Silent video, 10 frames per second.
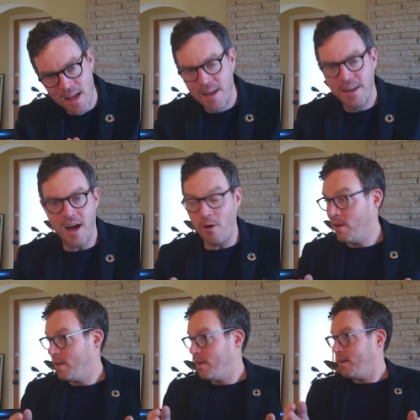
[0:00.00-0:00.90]

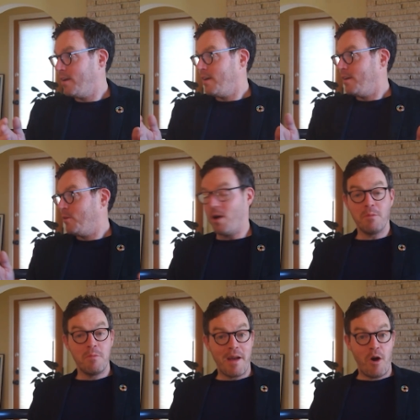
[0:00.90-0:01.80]
Now, welcome
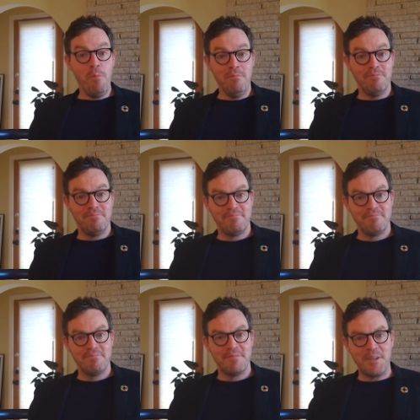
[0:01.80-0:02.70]
to my home.
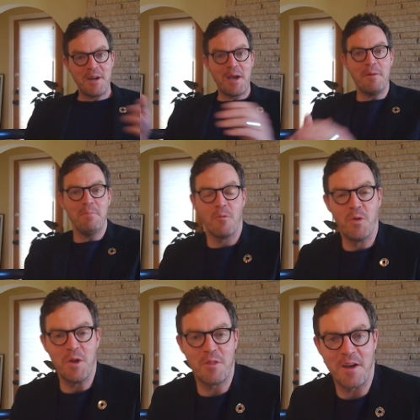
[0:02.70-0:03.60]
Here I am
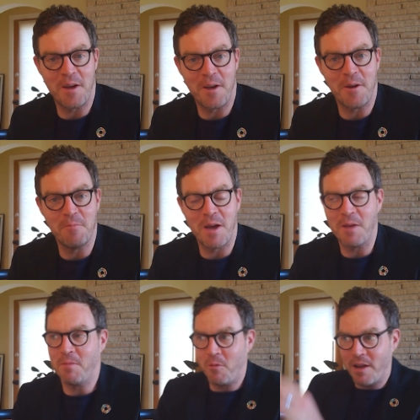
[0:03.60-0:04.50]
with
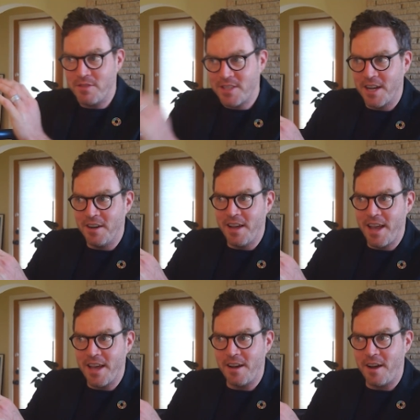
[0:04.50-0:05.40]
my wife, Sarah,
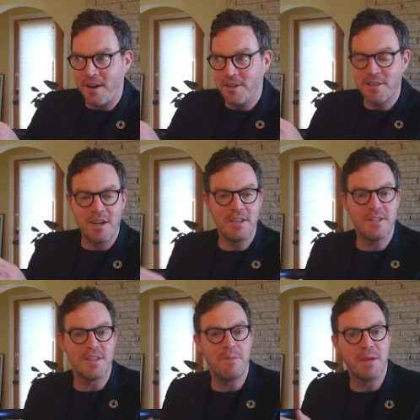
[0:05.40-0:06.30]
and our
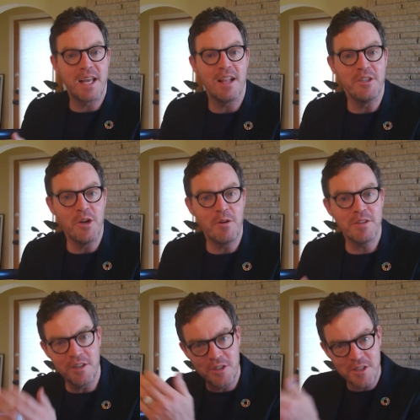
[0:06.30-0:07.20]
sons, Mikkel and
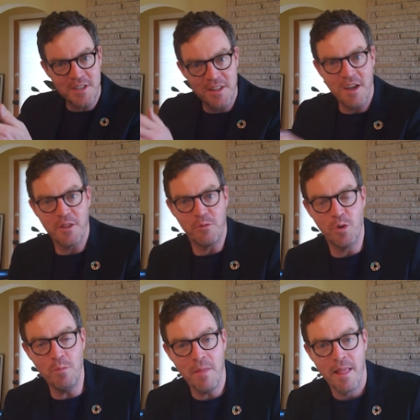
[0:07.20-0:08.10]
Jonas, are just in the other
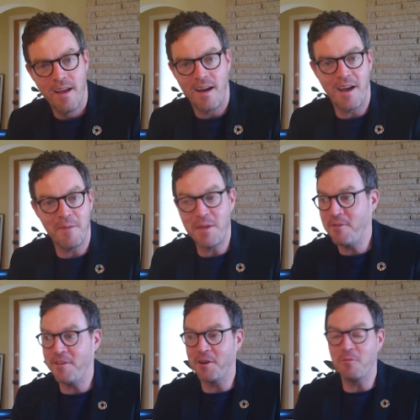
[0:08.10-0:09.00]
room. I
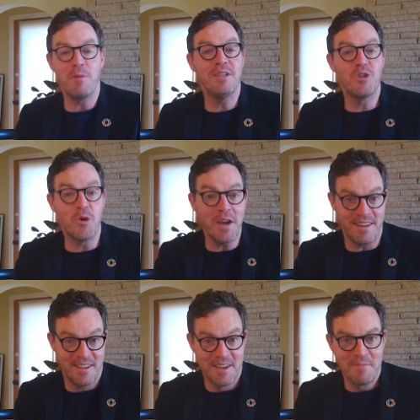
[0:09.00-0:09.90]
may very well be joined
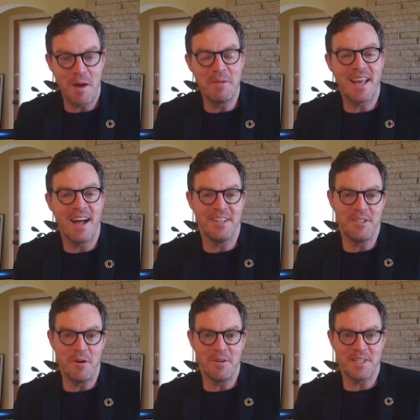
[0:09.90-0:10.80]
by Mikkel and
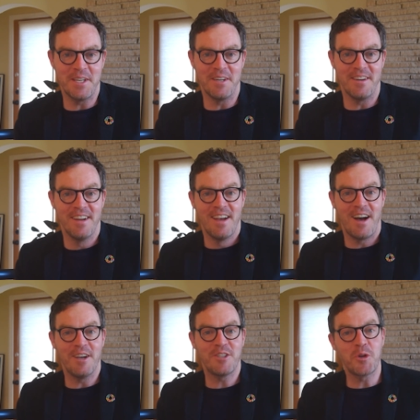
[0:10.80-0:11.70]
Jonas here
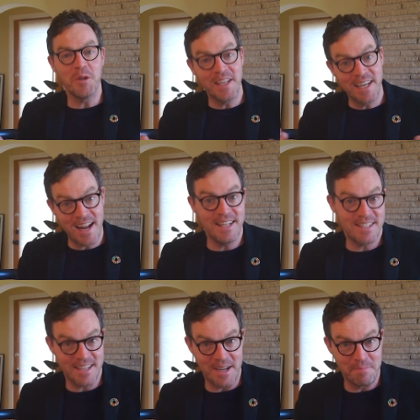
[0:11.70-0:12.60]
shortly at any
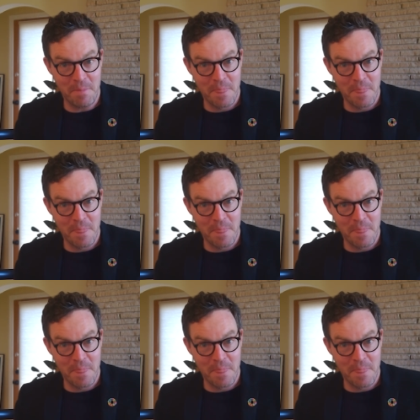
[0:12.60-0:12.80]
time.